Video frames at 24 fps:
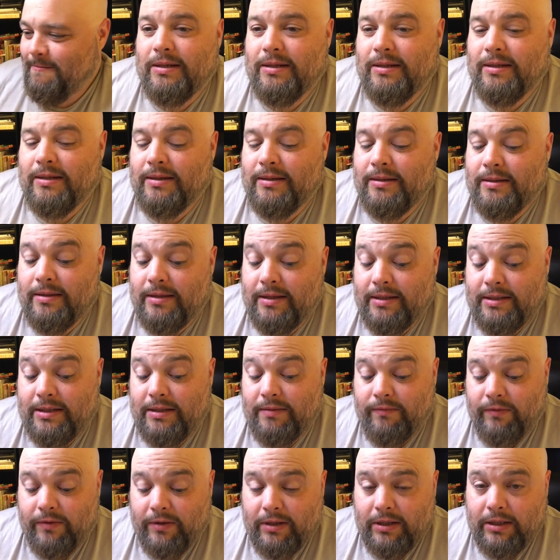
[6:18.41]
That's
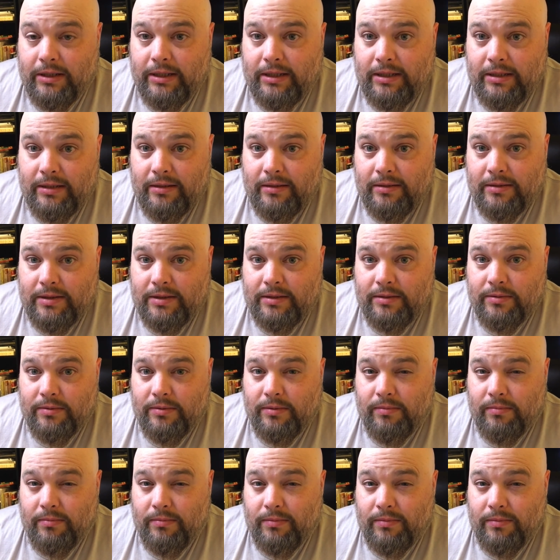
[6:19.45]
it for tonight. So